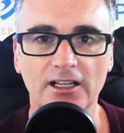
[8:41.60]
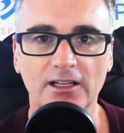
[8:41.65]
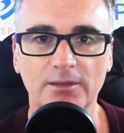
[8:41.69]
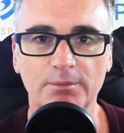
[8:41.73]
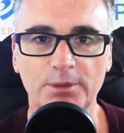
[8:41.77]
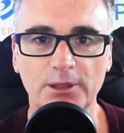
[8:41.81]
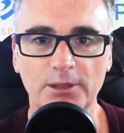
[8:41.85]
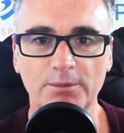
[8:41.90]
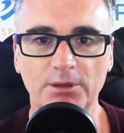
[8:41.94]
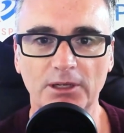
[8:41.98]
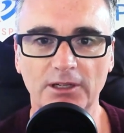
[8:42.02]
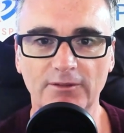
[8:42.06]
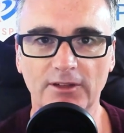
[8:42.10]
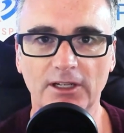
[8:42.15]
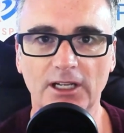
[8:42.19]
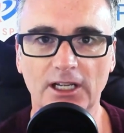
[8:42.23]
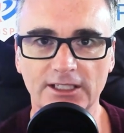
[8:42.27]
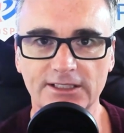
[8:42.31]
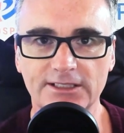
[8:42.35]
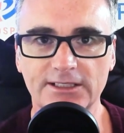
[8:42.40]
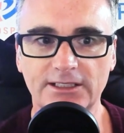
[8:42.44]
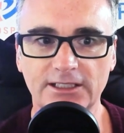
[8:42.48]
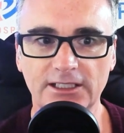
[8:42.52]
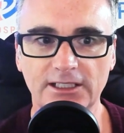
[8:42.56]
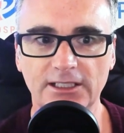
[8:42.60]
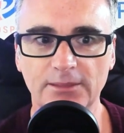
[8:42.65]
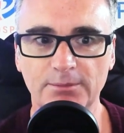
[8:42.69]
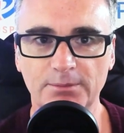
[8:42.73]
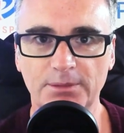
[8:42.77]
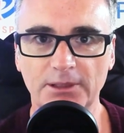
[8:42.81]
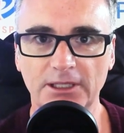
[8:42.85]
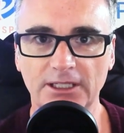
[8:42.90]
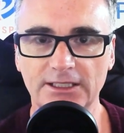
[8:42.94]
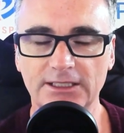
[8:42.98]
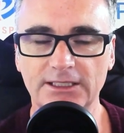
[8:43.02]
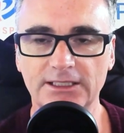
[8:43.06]
people have lost the
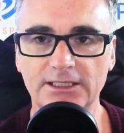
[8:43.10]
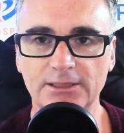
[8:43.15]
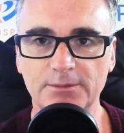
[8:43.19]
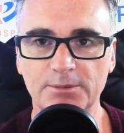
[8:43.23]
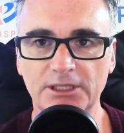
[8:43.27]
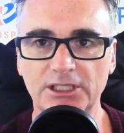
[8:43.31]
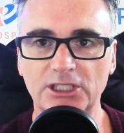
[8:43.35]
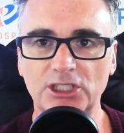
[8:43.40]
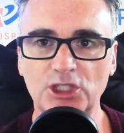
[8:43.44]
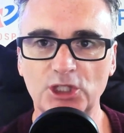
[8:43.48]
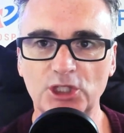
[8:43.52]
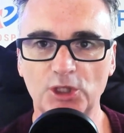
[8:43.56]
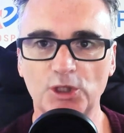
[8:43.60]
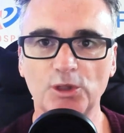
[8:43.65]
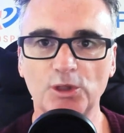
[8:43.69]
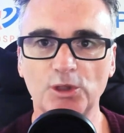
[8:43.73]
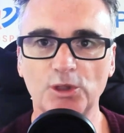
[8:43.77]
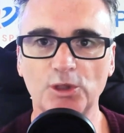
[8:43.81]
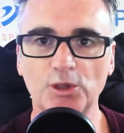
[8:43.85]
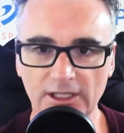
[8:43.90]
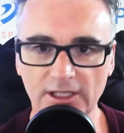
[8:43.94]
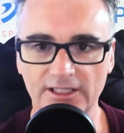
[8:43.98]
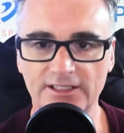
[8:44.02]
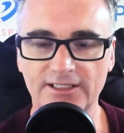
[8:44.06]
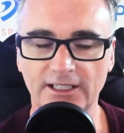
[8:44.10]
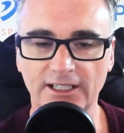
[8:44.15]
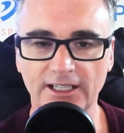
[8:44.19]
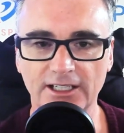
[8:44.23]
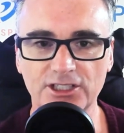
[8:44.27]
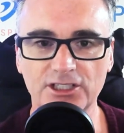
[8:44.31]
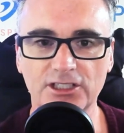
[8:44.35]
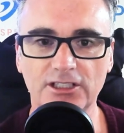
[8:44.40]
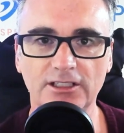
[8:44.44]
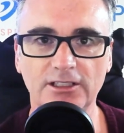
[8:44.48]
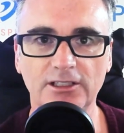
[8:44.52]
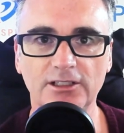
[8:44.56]
ability to be curious and
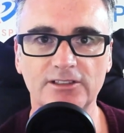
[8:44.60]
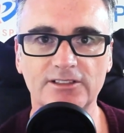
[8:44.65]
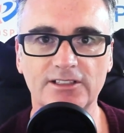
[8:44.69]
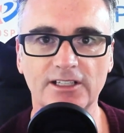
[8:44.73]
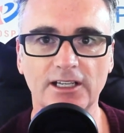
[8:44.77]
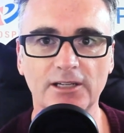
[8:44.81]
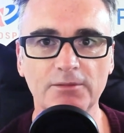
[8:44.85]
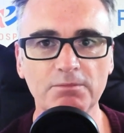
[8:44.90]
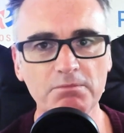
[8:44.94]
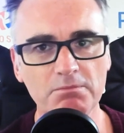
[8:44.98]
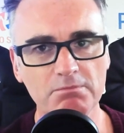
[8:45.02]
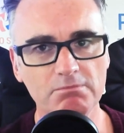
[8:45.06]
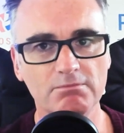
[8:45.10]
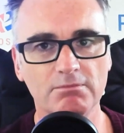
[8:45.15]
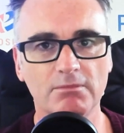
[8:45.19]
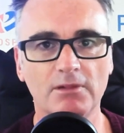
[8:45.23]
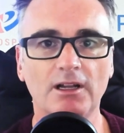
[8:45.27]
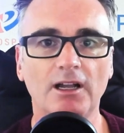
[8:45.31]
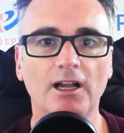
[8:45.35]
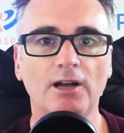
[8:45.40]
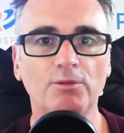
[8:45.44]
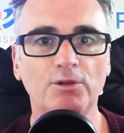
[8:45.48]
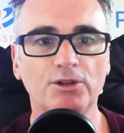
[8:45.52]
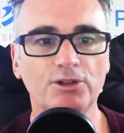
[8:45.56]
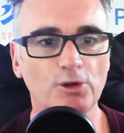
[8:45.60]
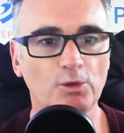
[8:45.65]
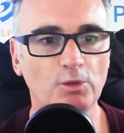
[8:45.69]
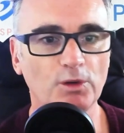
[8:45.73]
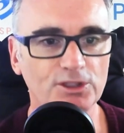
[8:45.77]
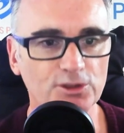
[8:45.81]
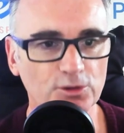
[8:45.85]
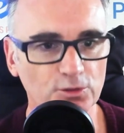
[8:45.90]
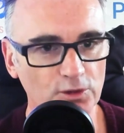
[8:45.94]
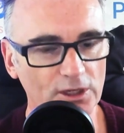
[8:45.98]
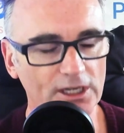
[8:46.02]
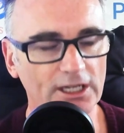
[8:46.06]
actually say, hmm, I wonder
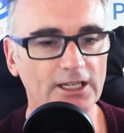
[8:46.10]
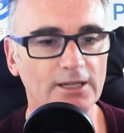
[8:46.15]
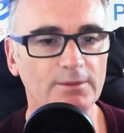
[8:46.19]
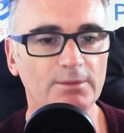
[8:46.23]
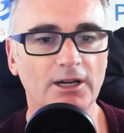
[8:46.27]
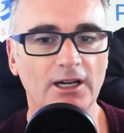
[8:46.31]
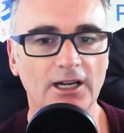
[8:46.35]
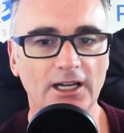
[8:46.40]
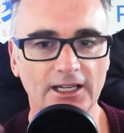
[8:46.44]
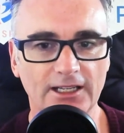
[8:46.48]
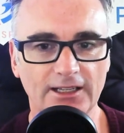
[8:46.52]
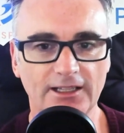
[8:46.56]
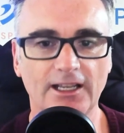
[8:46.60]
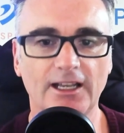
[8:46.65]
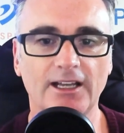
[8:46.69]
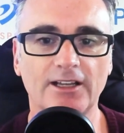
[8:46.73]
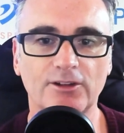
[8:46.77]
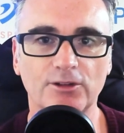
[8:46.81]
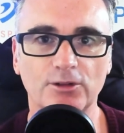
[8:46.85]
what's really behind that.